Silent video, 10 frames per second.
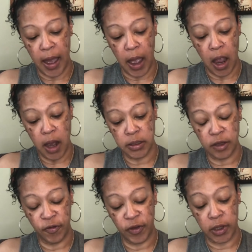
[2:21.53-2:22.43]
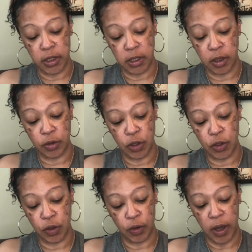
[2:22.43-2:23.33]
I also feel as though,
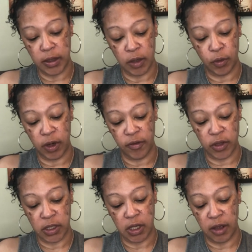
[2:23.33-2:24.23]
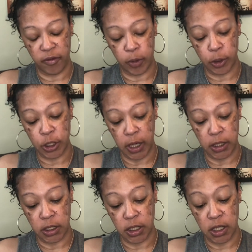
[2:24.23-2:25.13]
too, I think whatever this inevitable
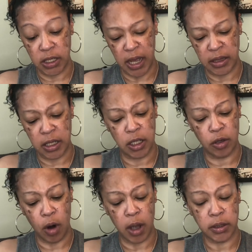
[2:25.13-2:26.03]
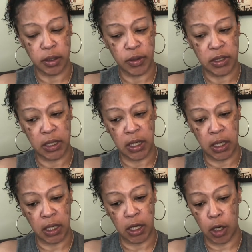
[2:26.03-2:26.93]
change is, I think you're also
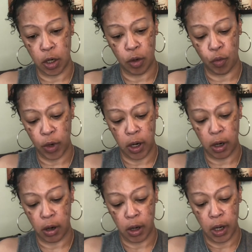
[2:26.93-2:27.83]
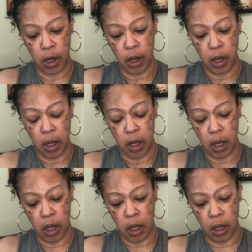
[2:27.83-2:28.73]
seeing here where
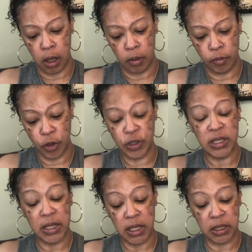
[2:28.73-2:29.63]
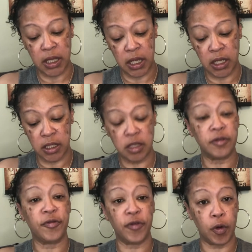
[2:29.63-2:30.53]
um, you're seeing things
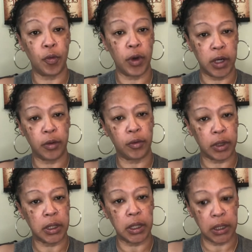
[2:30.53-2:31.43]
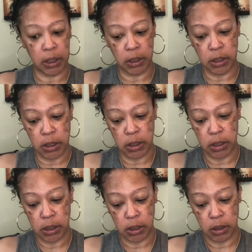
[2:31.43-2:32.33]
for what it really
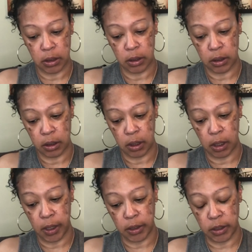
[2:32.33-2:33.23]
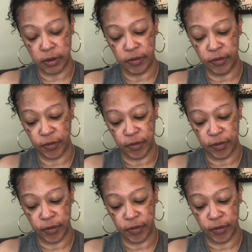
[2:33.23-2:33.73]
is, collective.